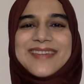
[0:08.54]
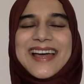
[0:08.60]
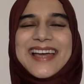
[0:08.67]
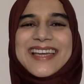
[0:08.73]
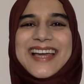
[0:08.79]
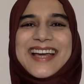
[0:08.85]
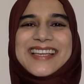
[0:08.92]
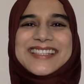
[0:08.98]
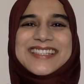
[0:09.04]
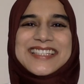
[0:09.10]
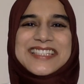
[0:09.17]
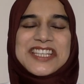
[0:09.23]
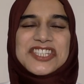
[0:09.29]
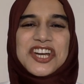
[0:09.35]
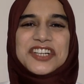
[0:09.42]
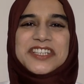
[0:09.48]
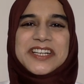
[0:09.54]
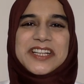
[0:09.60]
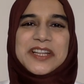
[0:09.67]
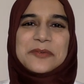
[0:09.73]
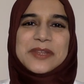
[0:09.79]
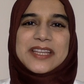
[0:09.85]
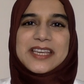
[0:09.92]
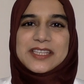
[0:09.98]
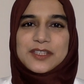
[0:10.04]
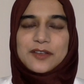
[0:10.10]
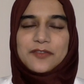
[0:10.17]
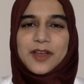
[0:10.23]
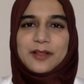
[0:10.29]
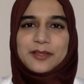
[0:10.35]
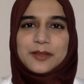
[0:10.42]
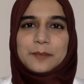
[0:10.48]
Hi guys, this is Dr. Nida with Keys of
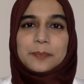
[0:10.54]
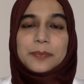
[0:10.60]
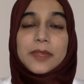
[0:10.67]
Health.